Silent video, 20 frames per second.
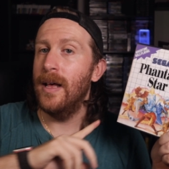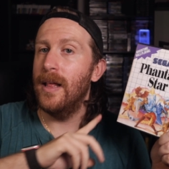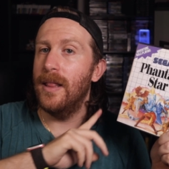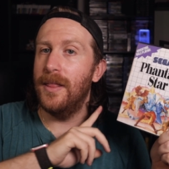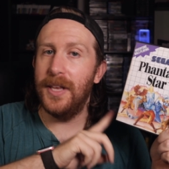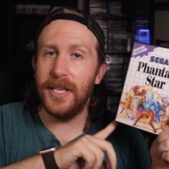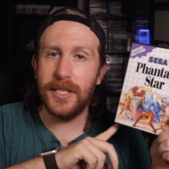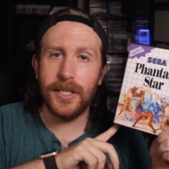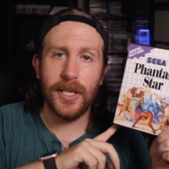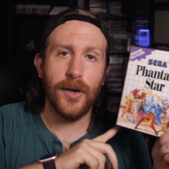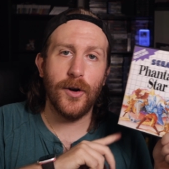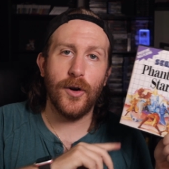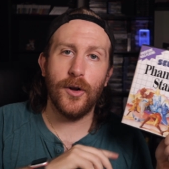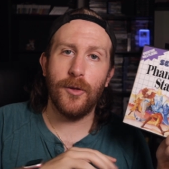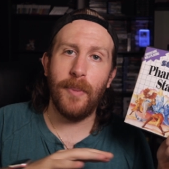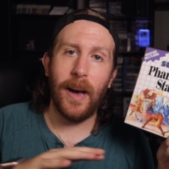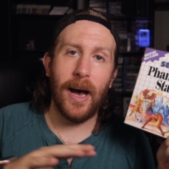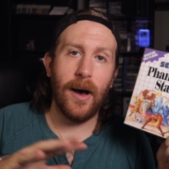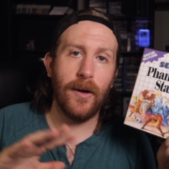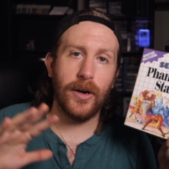This and
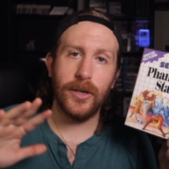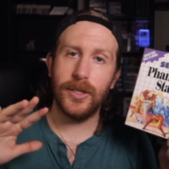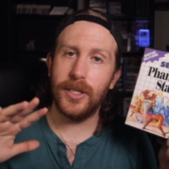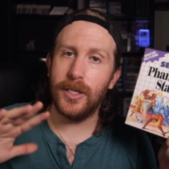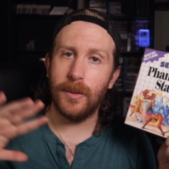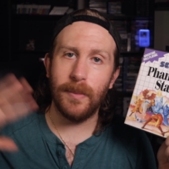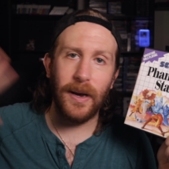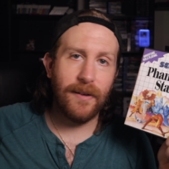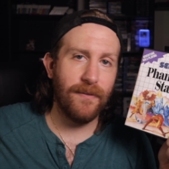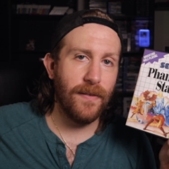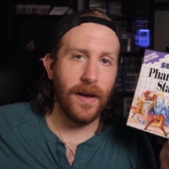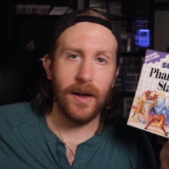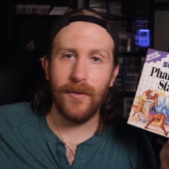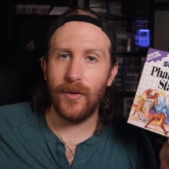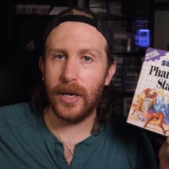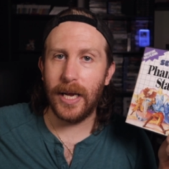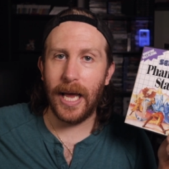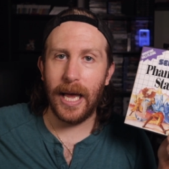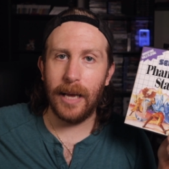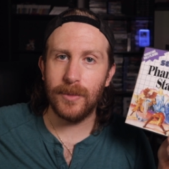Earthbound are still my
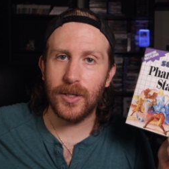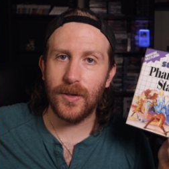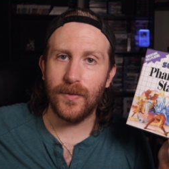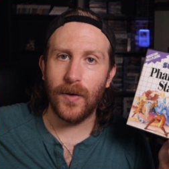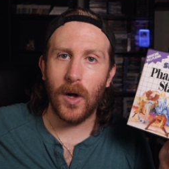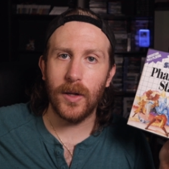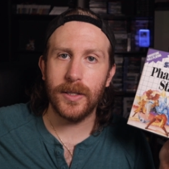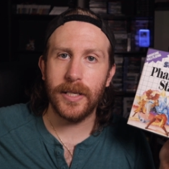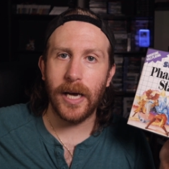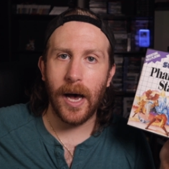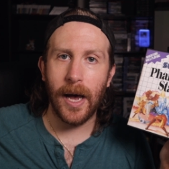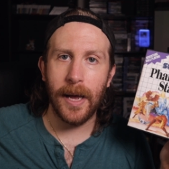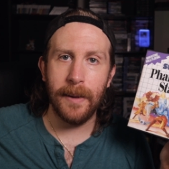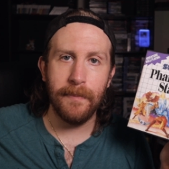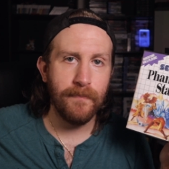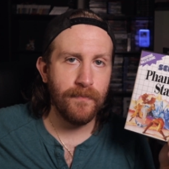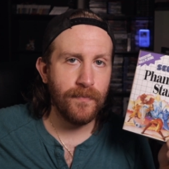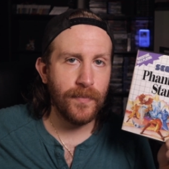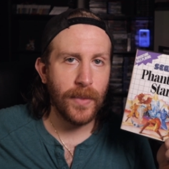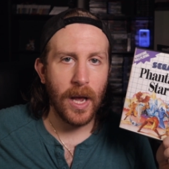favorite games of all
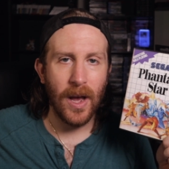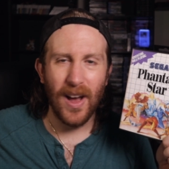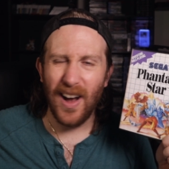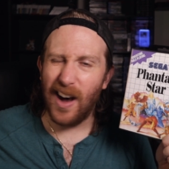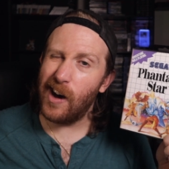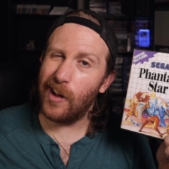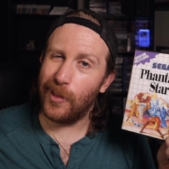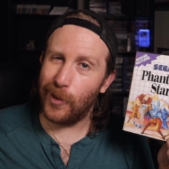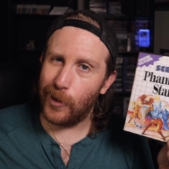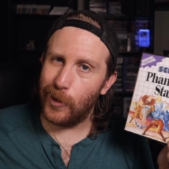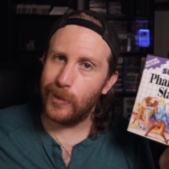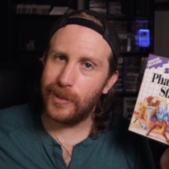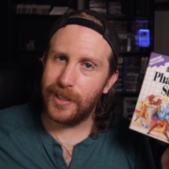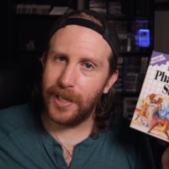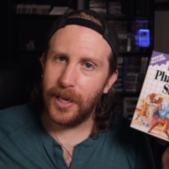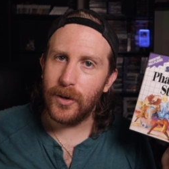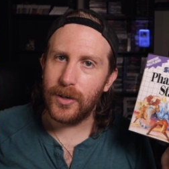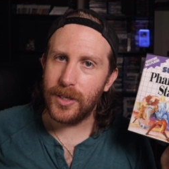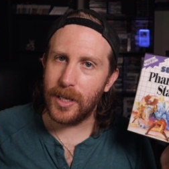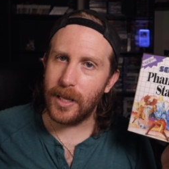time, although
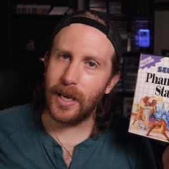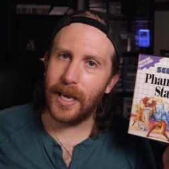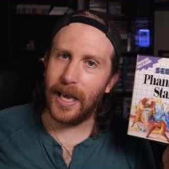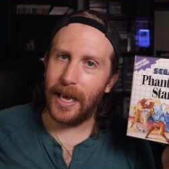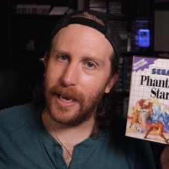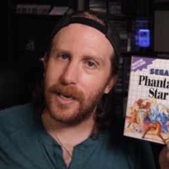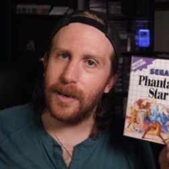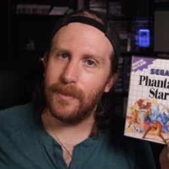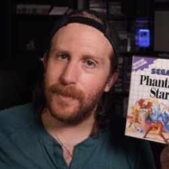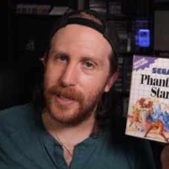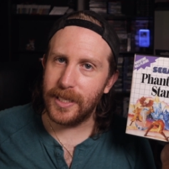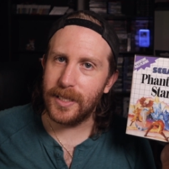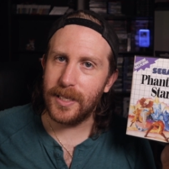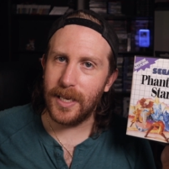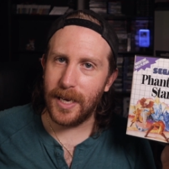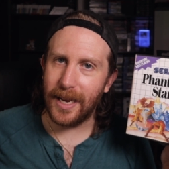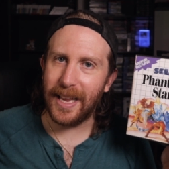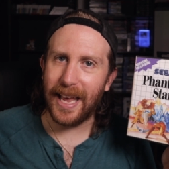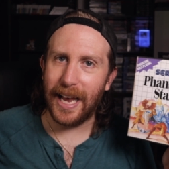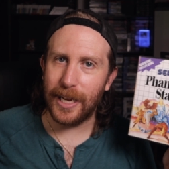Tears of the Kingdom is
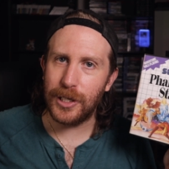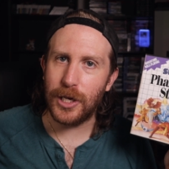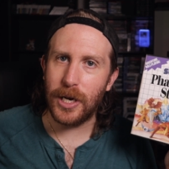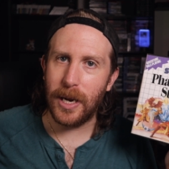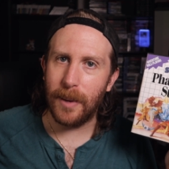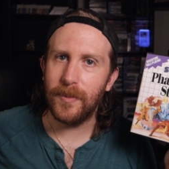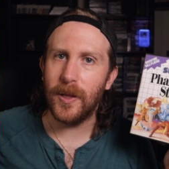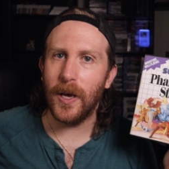catching up